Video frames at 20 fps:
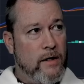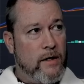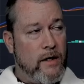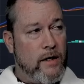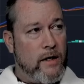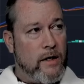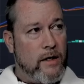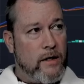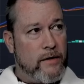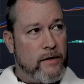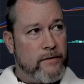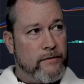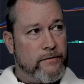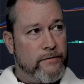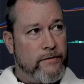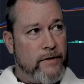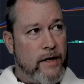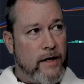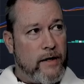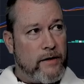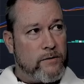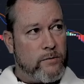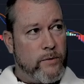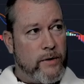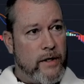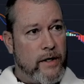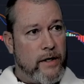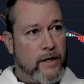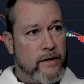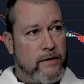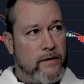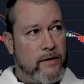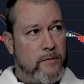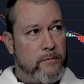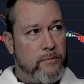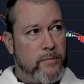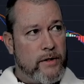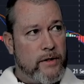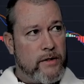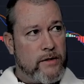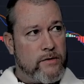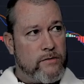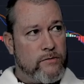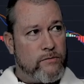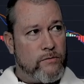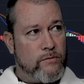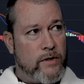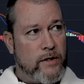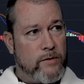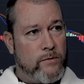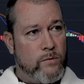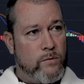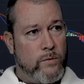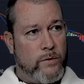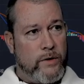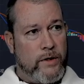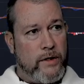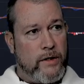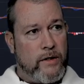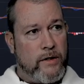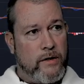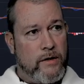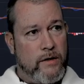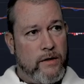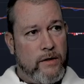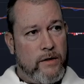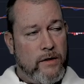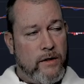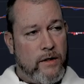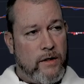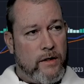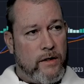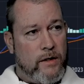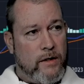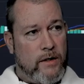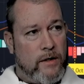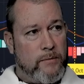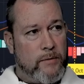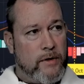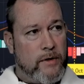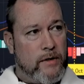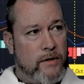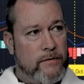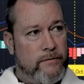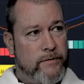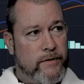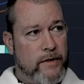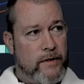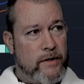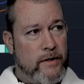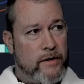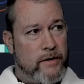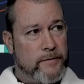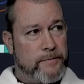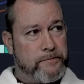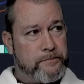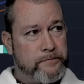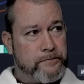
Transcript: In fact, we had the biggest red week of the year